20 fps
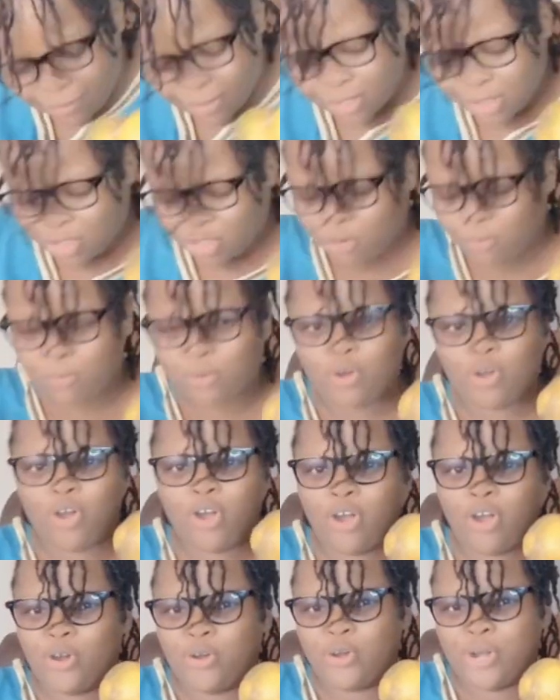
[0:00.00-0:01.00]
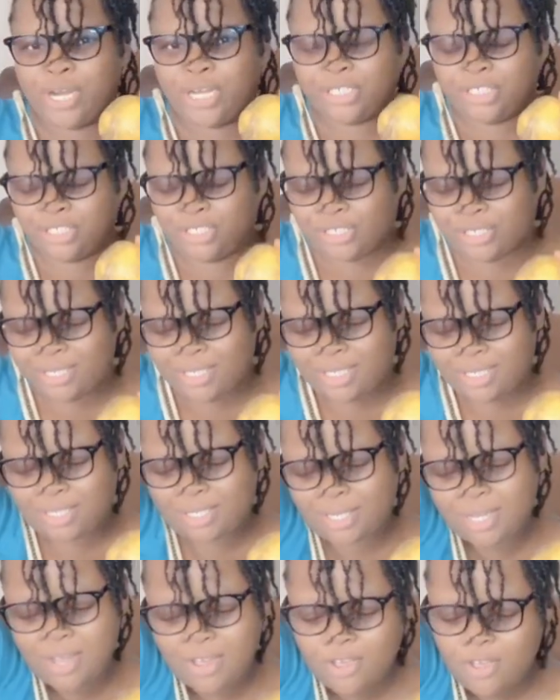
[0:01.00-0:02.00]
some oranges.
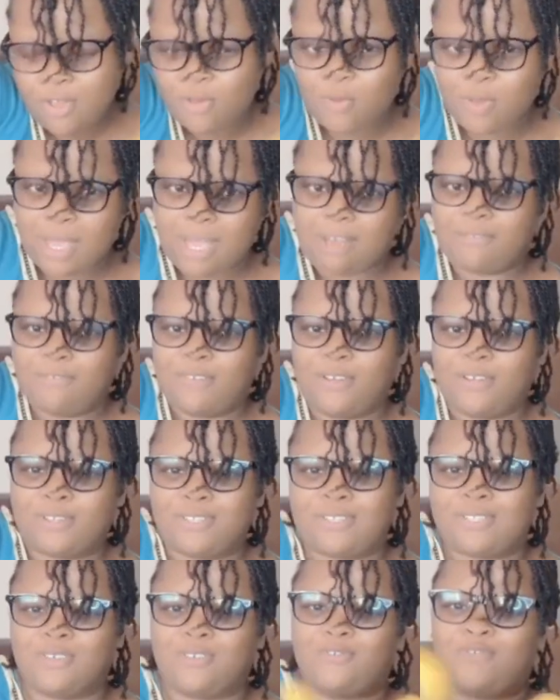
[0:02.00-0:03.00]
We have lots of